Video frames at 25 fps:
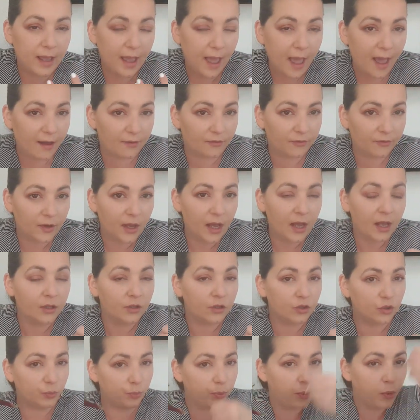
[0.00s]
have
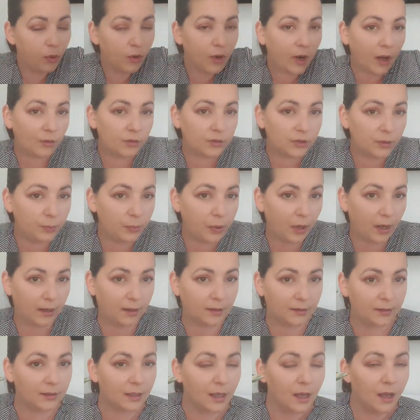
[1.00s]
to pull out the
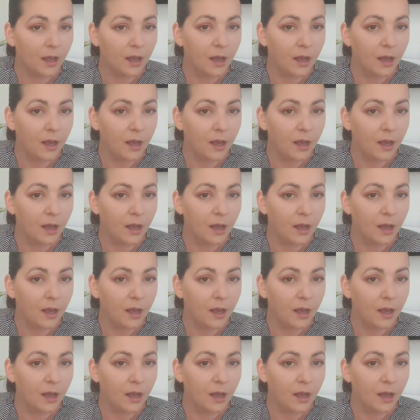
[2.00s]
plant,